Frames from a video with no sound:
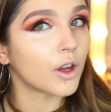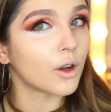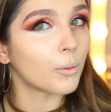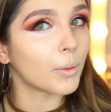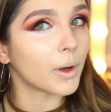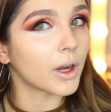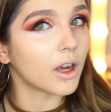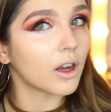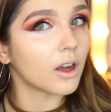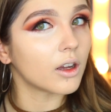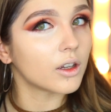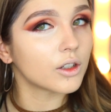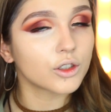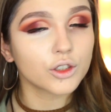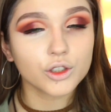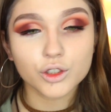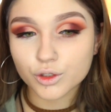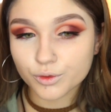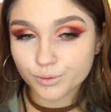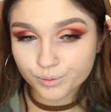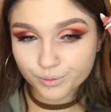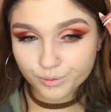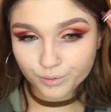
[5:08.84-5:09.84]
Oh my
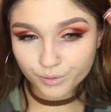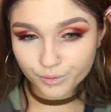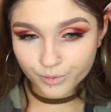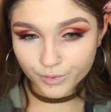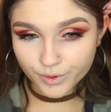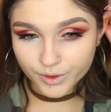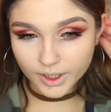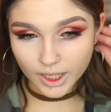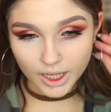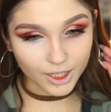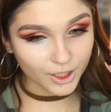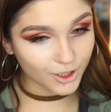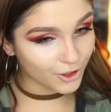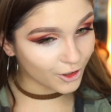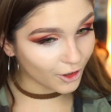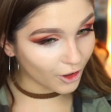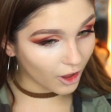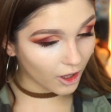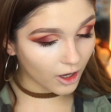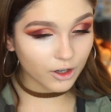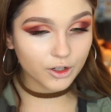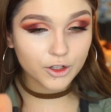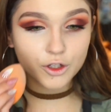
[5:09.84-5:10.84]
gosh. This
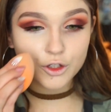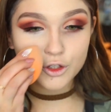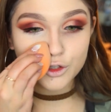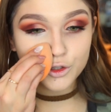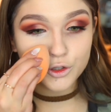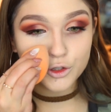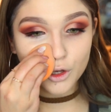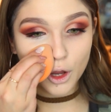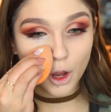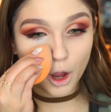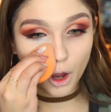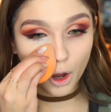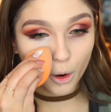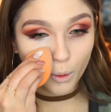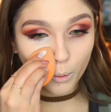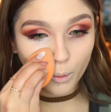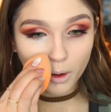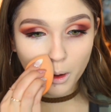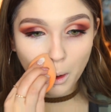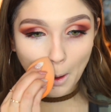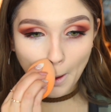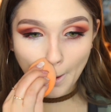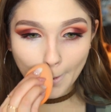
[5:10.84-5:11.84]
looks
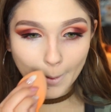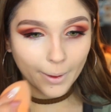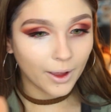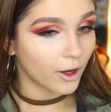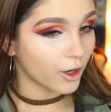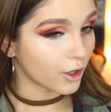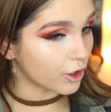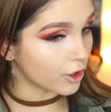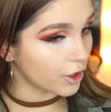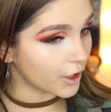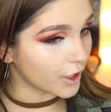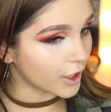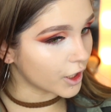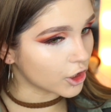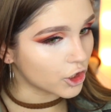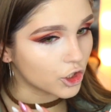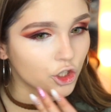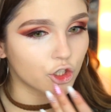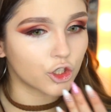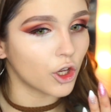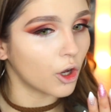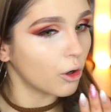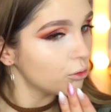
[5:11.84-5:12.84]
so good.
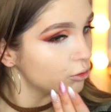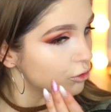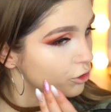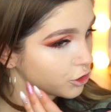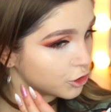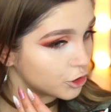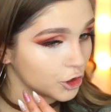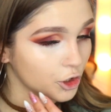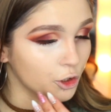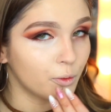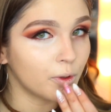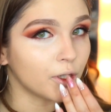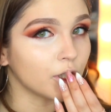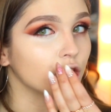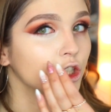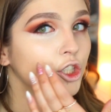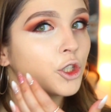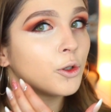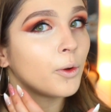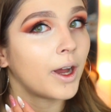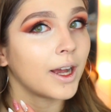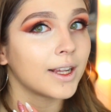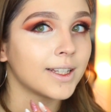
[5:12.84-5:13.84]
It's so dewy
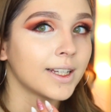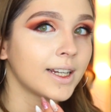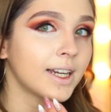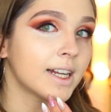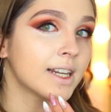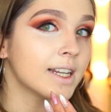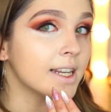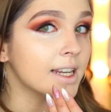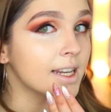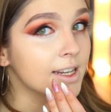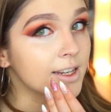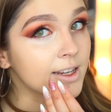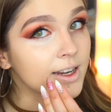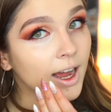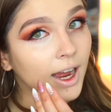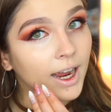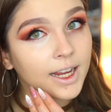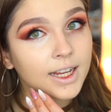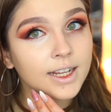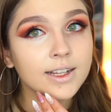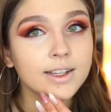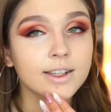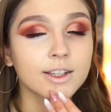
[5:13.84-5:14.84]
too. It has like a
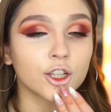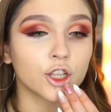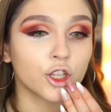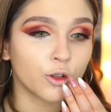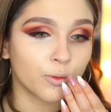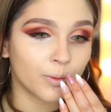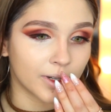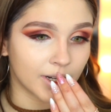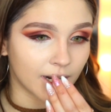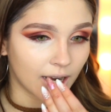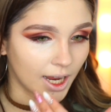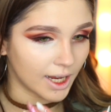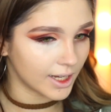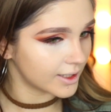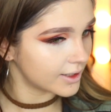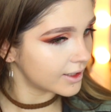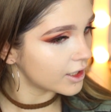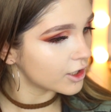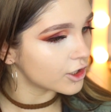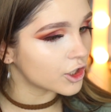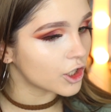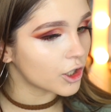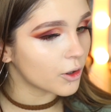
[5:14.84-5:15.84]
nice
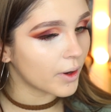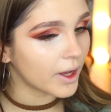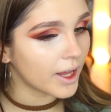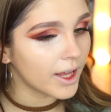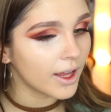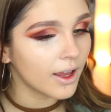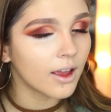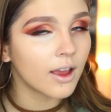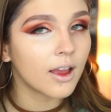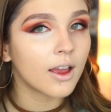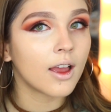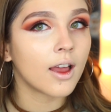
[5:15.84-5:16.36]
luminosity to it.